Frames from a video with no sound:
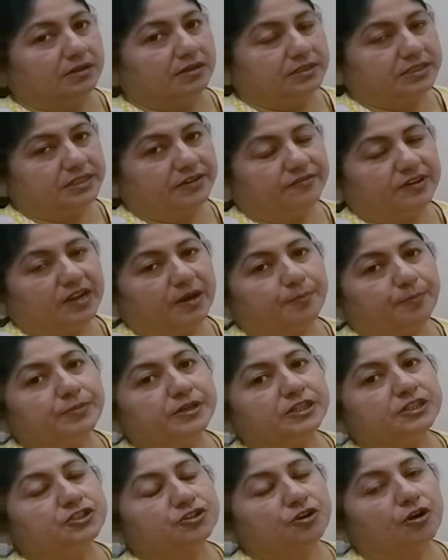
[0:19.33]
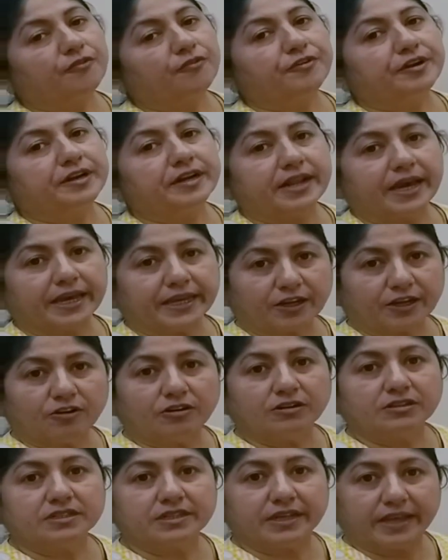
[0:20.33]
development of an
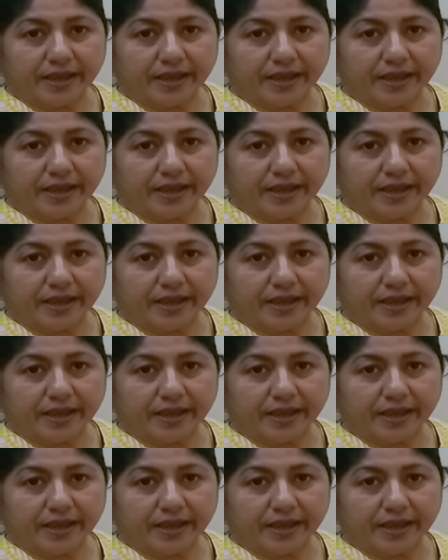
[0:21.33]
dicot